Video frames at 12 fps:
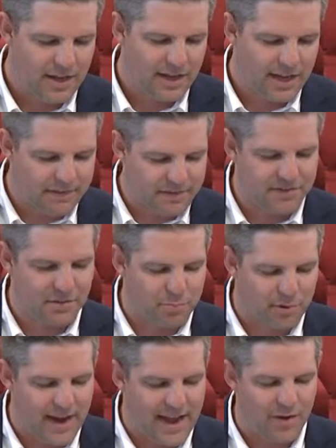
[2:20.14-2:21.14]
Give us the
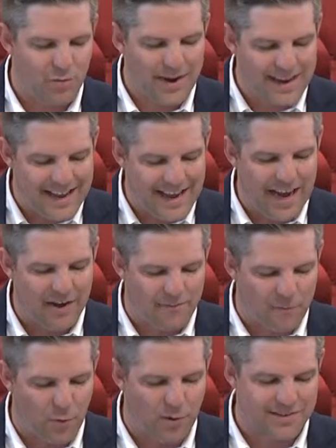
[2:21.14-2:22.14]
bread we need
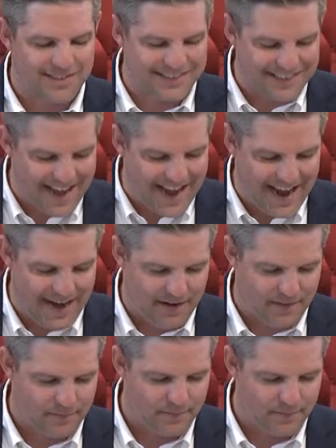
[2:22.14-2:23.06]
for today.